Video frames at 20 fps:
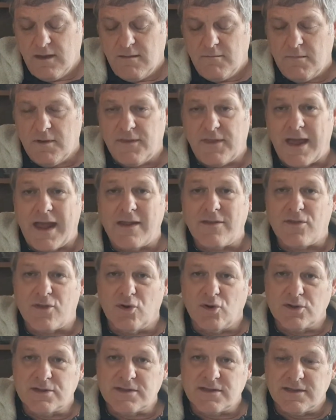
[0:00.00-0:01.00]
But that
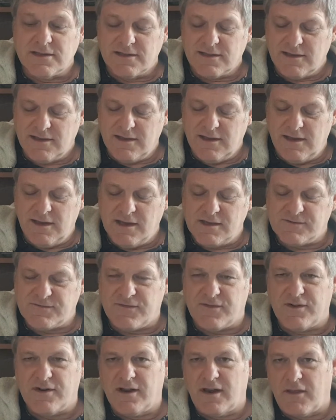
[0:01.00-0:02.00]
thought is
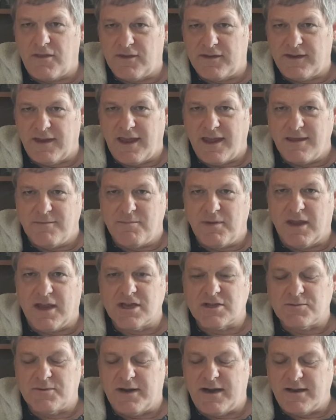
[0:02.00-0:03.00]
for another day,
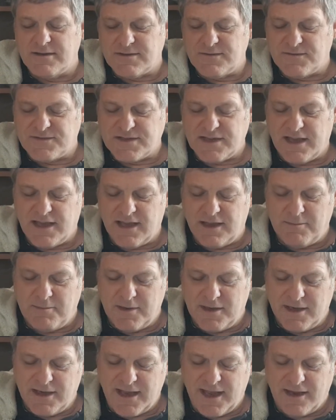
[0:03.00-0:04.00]
because we're out of time
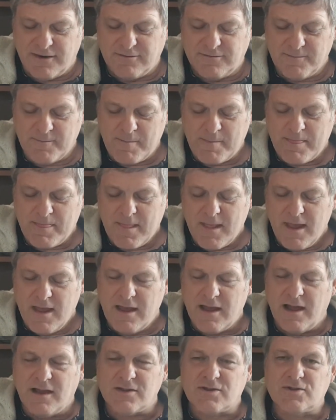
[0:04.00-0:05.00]
now.
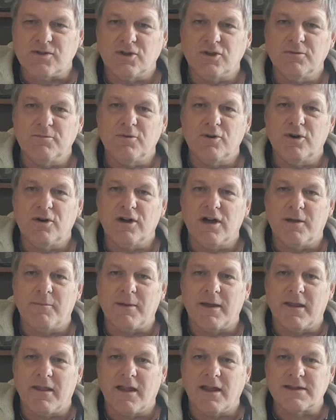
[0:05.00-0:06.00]
I'll talk more
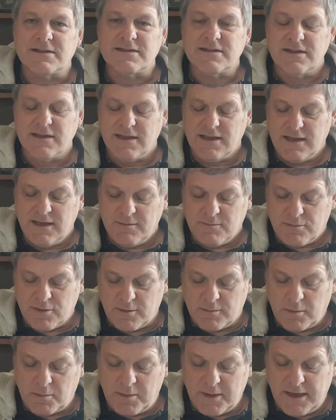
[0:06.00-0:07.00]
about that
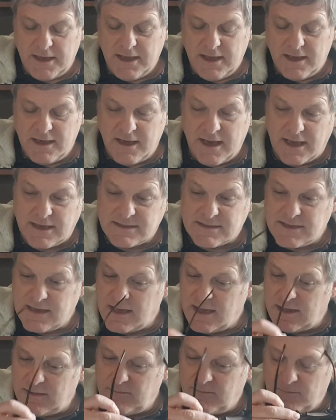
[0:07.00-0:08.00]
probably next
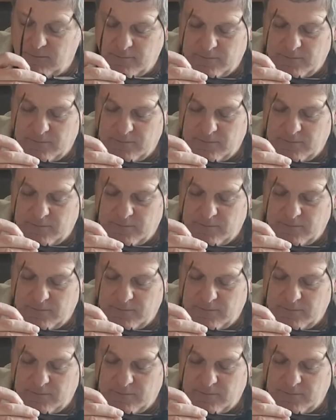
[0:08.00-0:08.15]
time.